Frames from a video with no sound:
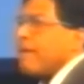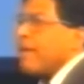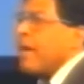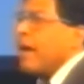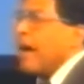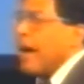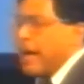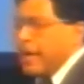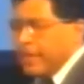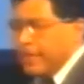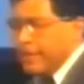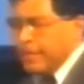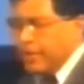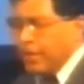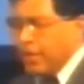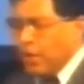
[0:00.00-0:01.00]

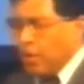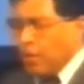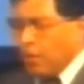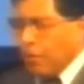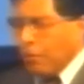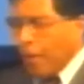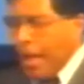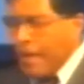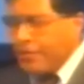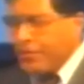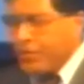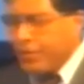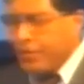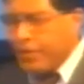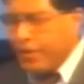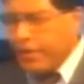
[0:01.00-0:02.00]
God
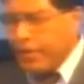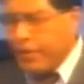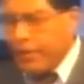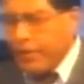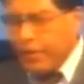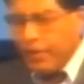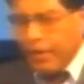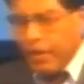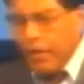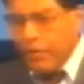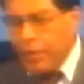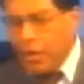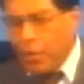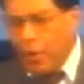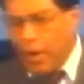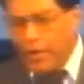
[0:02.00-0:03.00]
granted her
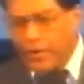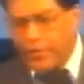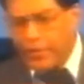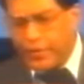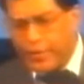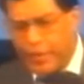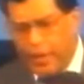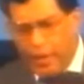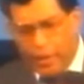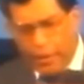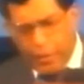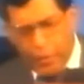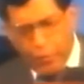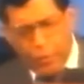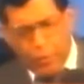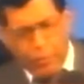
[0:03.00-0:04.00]
request.
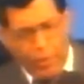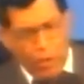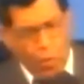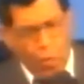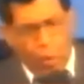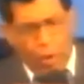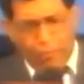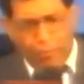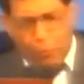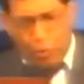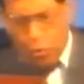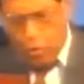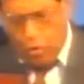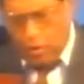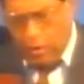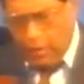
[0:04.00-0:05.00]
Turn with me to one
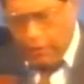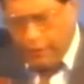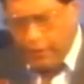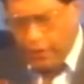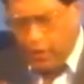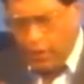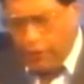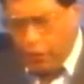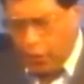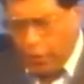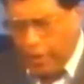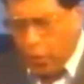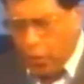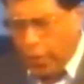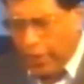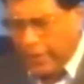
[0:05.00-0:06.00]
more, very, very
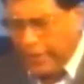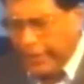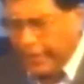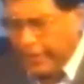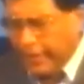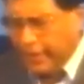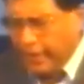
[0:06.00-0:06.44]
quickly.